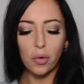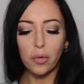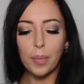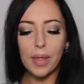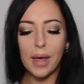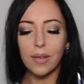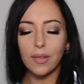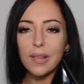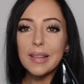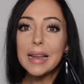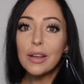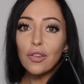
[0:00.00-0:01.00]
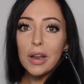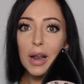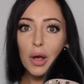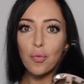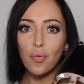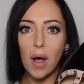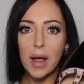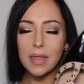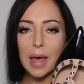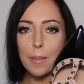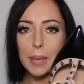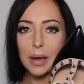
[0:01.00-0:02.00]
cross bit there. So it's literally like right in
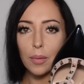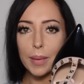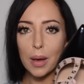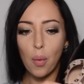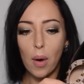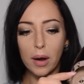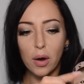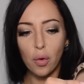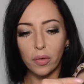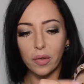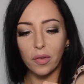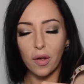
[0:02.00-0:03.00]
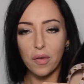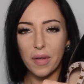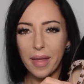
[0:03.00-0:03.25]
that middle bit where it crosses over.